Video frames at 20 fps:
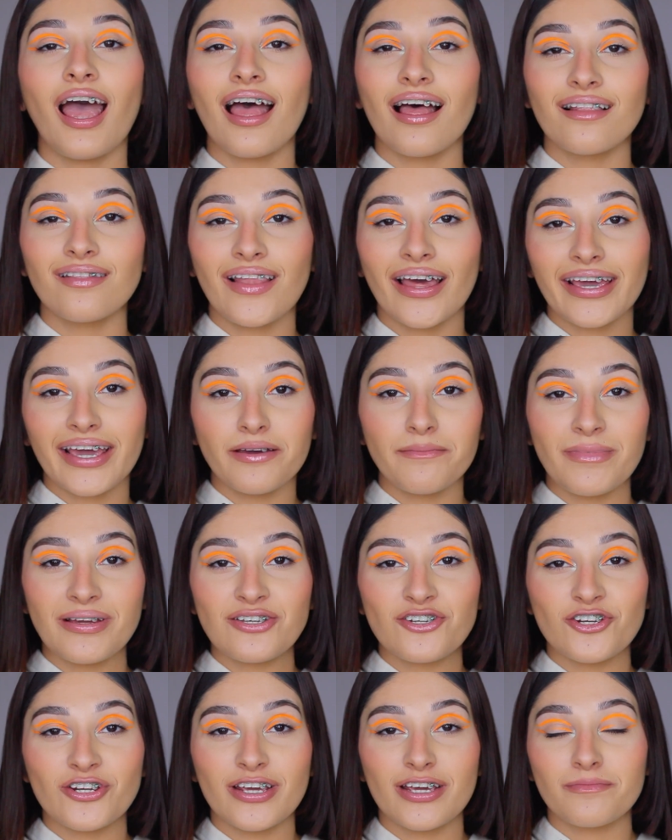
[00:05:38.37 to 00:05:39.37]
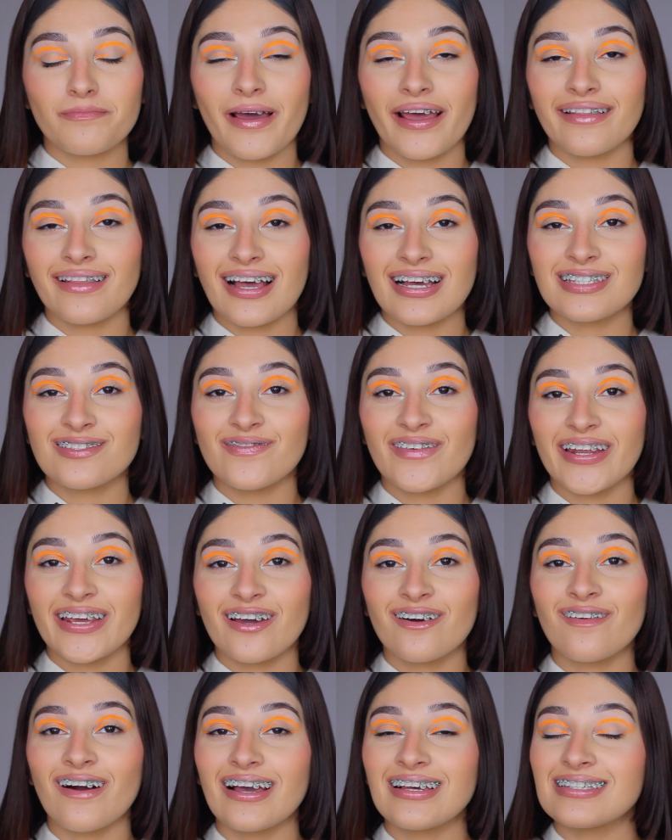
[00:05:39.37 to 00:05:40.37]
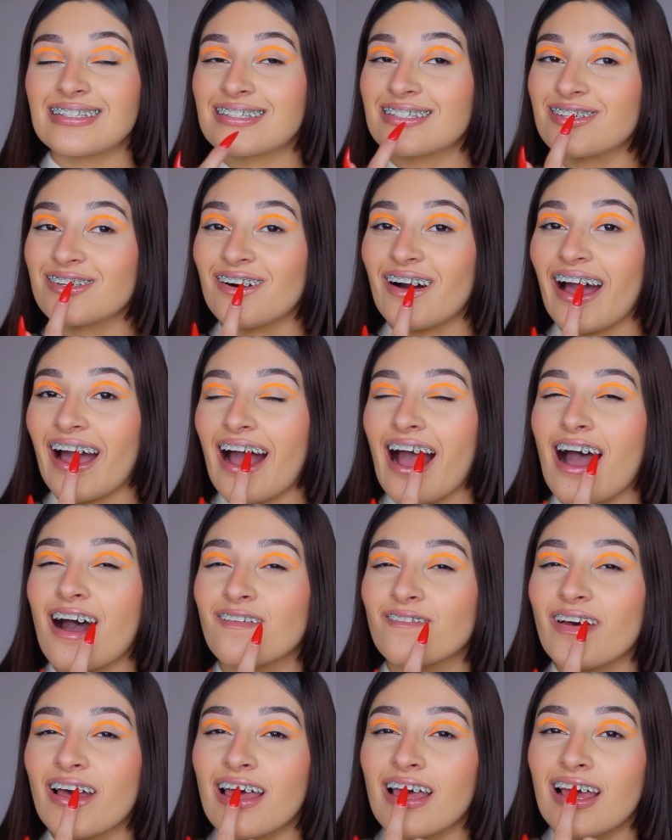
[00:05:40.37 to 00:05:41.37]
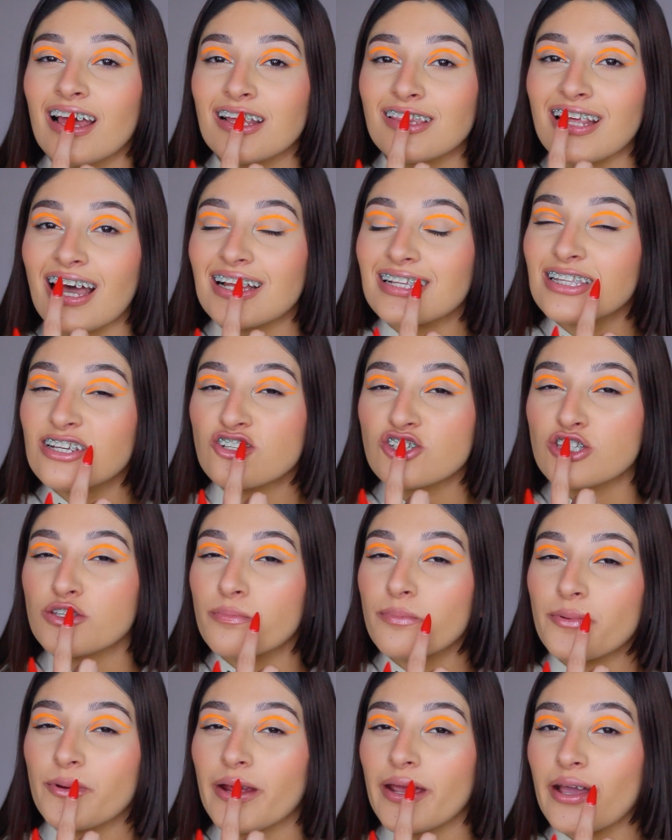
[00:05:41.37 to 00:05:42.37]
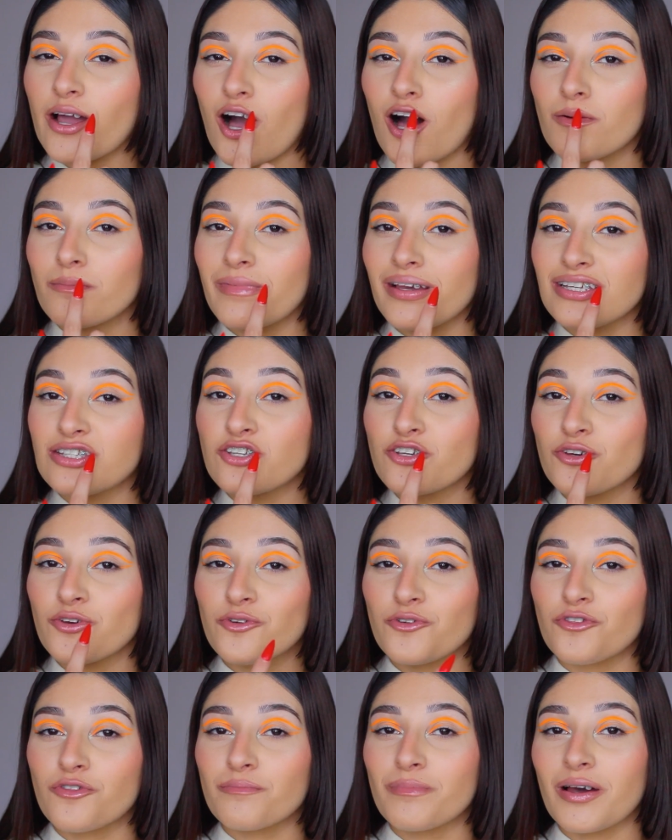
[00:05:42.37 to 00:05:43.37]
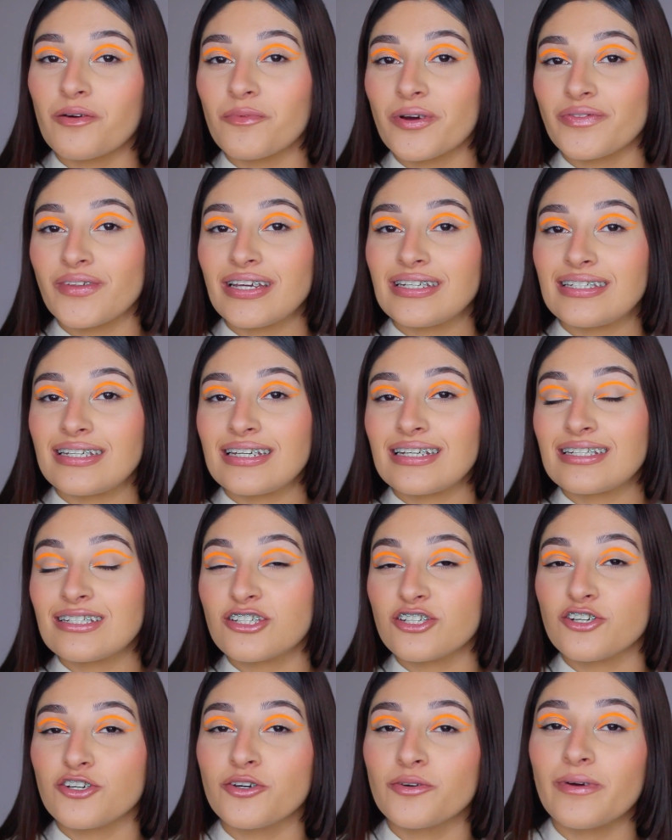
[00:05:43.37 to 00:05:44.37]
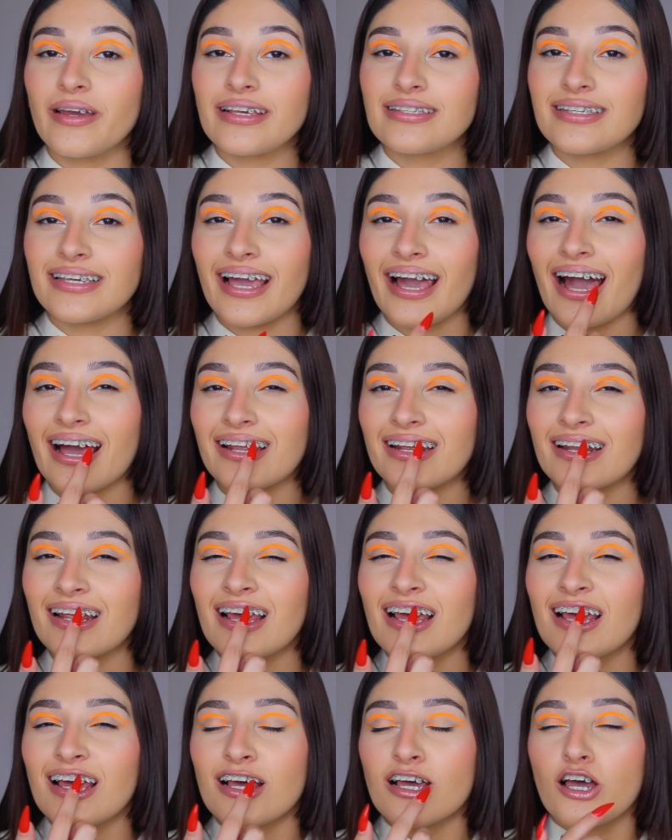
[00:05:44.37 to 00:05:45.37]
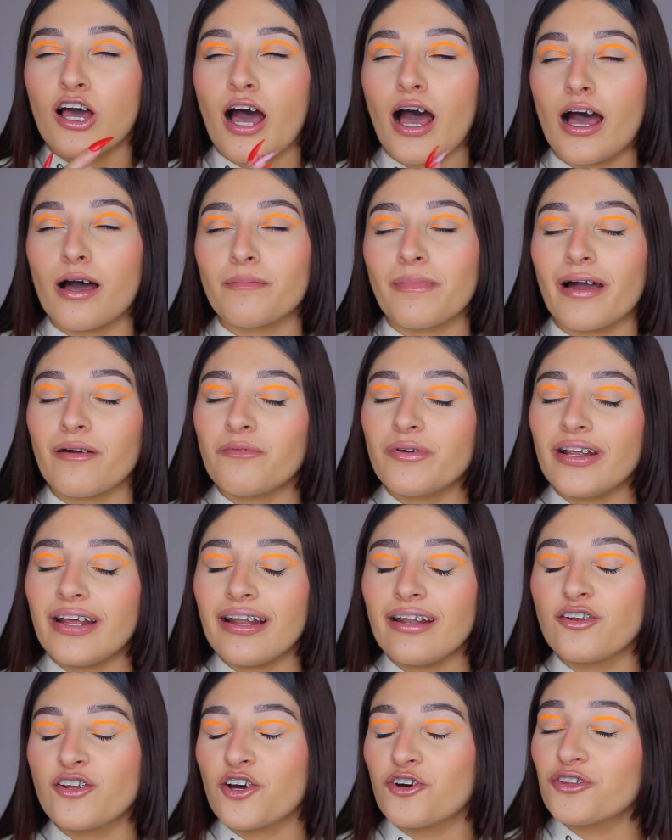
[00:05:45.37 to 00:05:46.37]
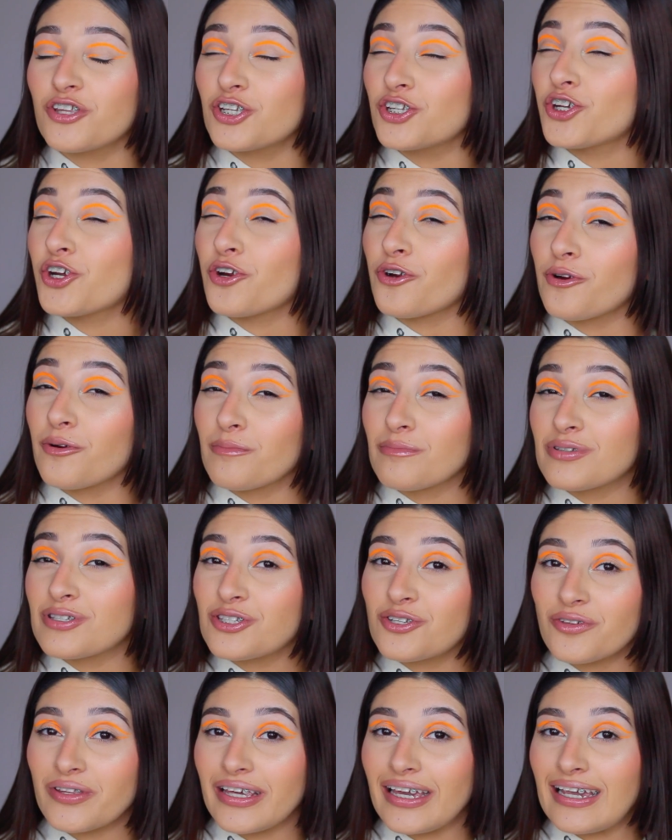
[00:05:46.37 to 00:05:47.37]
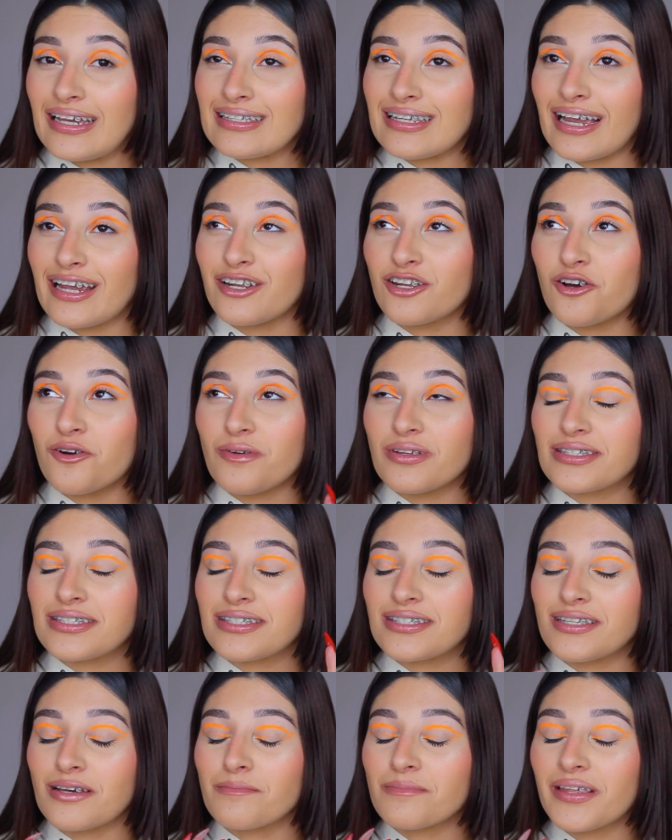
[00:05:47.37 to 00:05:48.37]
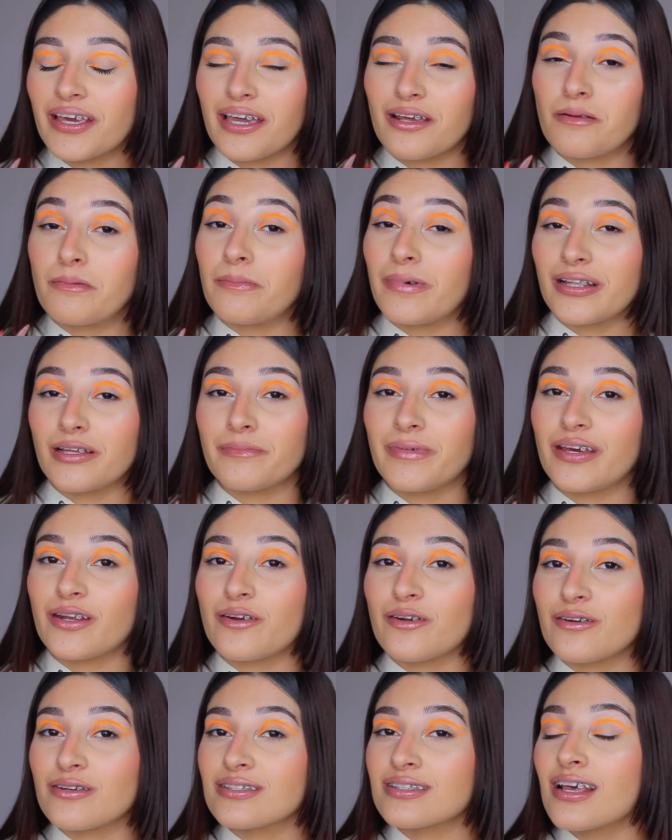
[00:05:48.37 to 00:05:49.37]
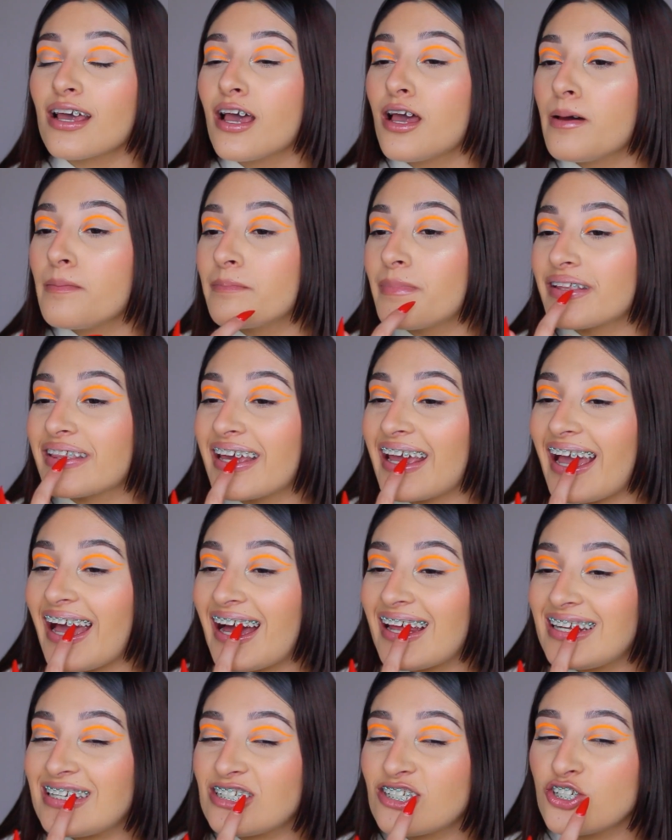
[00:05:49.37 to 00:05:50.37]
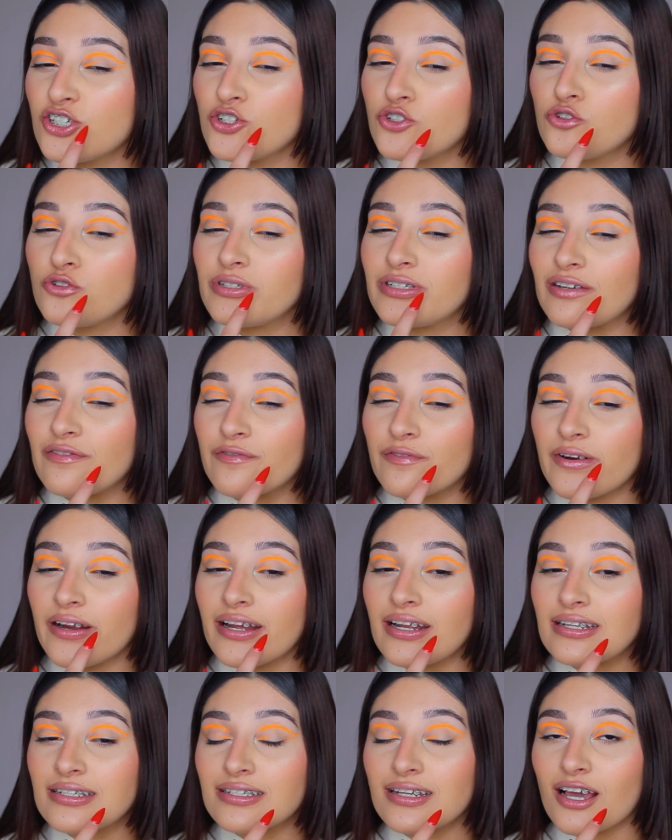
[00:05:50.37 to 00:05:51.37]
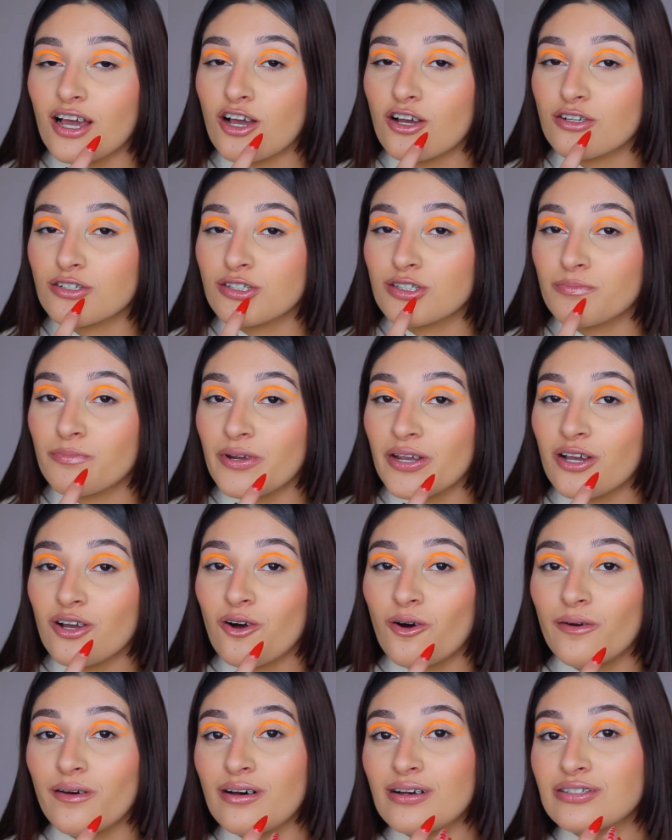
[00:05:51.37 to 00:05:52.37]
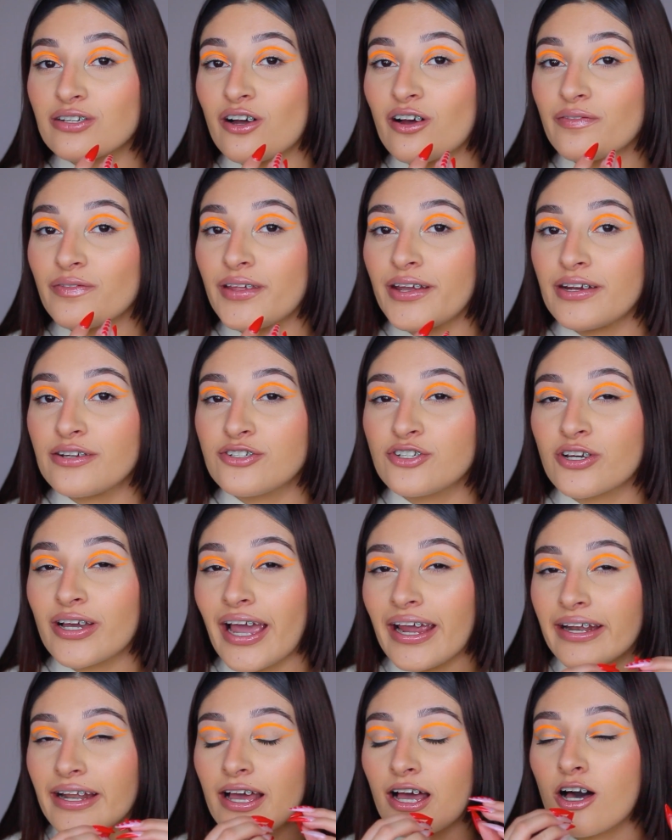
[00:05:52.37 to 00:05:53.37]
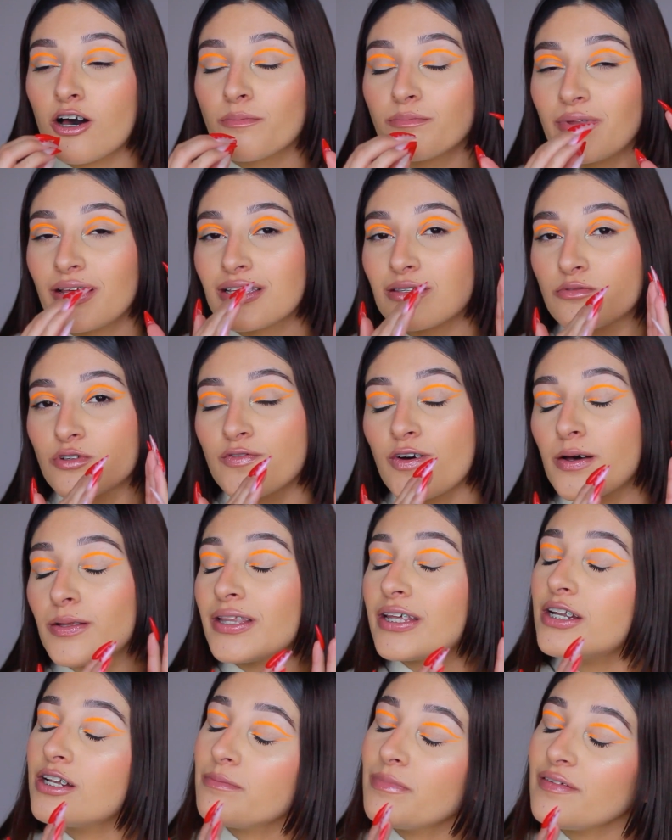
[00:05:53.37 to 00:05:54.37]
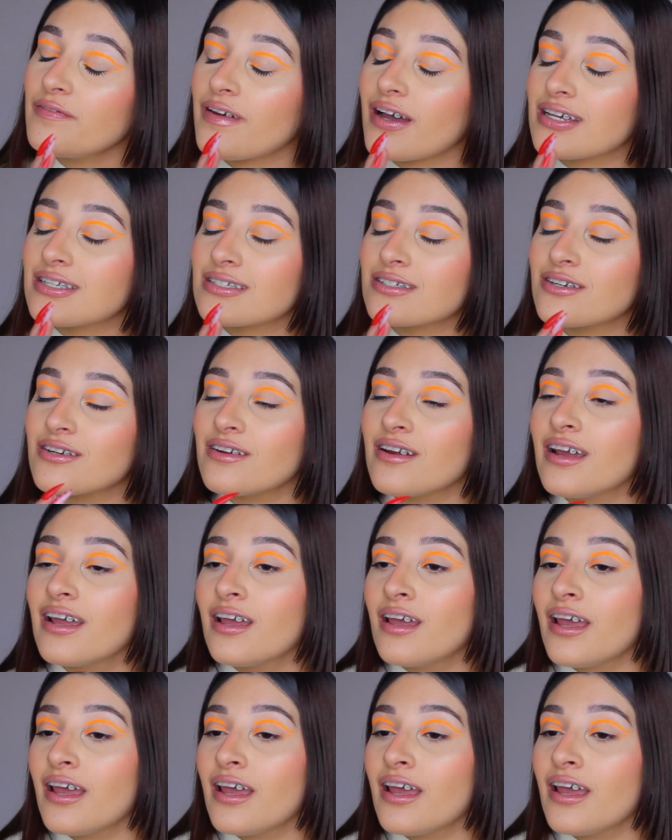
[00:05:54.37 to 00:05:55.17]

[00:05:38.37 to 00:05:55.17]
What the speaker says: Like I mentioned in my last video, I still have that little spring on my tooth, but what they did do is they added, I wouldn't know the terms to these. I know it's something in millimeters, but they added 2 different spring coils on there to kind of help things move a little bit faster.